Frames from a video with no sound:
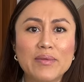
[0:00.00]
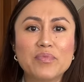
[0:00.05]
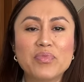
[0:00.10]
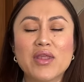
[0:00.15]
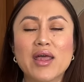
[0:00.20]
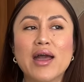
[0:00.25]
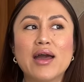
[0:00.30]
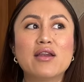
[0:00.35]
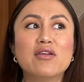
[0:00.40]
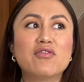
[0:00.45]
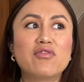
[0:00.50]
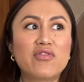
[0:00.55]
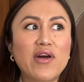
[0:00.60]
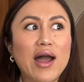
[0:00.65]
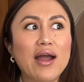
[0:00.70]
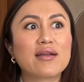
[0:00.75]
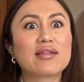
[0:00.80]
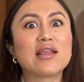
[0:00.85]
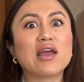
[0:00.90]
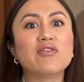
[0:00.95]
And in fact,
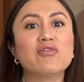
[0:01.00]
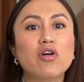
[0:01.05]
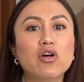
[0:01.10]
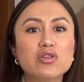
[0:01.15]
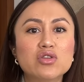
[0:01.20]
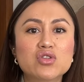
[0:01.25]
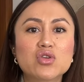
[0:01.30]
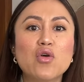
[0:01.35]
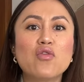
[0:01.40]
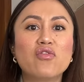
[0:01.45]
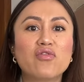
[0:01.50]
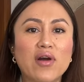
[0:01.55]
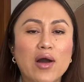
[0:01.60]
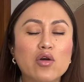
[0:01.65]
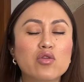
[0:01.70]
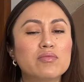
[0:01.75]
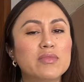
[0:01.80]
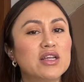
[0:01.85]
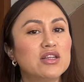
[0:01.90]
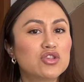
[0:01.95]
they've also found
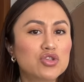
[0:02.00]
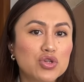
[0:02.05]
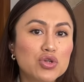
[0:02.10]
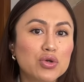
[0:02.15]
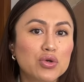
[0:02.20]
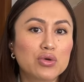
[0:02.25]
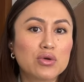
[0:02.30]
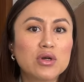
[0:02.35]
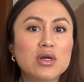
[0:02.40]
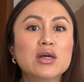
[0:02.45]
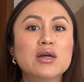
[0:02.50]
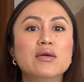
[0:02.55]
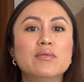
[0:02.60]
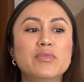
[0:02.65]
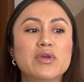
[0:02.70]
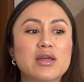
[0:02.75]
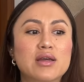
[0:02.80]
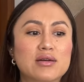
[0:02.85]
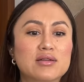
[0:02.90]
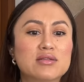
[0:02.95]
me too,
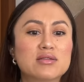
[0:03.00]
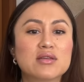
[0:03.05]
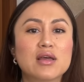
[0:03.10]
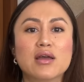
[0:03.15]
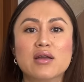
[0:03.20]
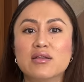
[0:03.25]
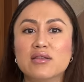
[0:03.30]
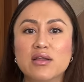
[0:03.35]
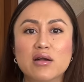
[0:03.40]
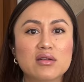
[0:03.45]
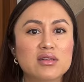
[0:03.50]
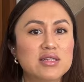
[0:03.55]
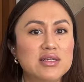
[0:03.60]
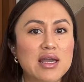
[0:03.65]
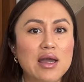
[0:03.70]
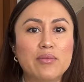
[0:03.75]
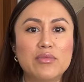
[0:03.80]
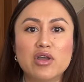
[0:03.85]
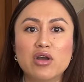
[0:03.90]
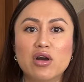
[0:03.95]
because they'll DM
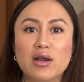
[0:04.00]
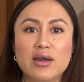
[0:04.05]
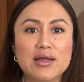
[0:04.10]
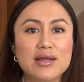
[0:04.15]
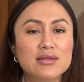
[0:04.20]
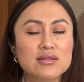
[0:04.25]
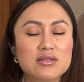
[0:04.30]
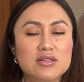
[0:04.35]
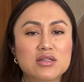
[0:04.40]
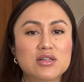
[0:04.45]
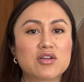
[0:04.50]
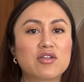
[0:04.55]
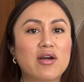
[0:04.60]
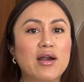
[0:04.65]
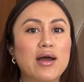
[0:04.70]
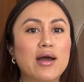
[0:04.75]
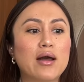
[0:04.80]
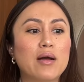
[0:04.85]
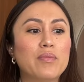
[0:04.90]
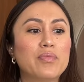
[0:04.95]
me on
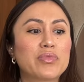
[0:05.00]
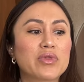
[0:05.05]
Instagram.